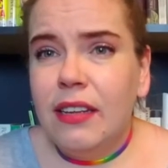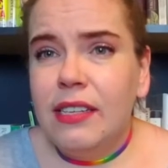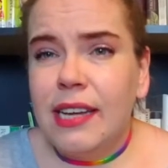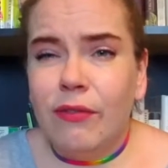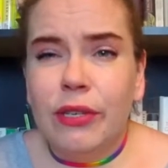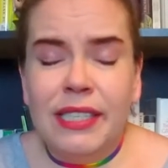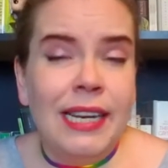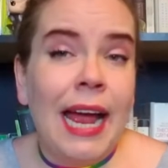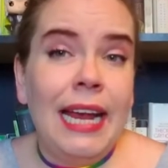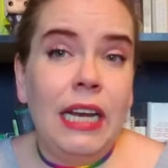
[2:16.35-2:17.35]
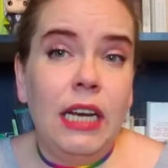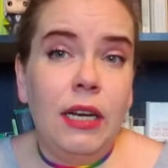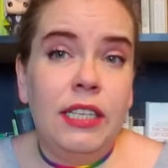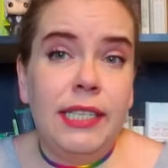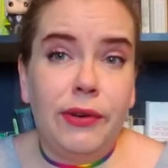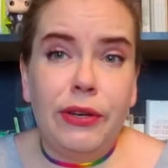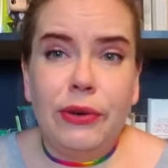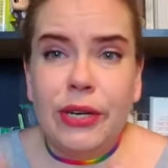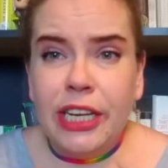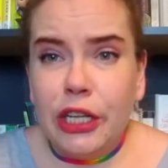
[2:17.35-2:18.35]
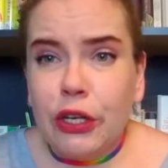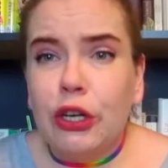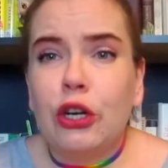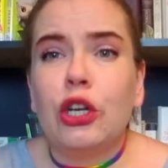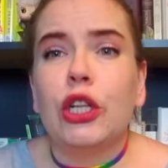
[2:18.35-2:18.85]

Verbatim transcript: Devil's Night serial killer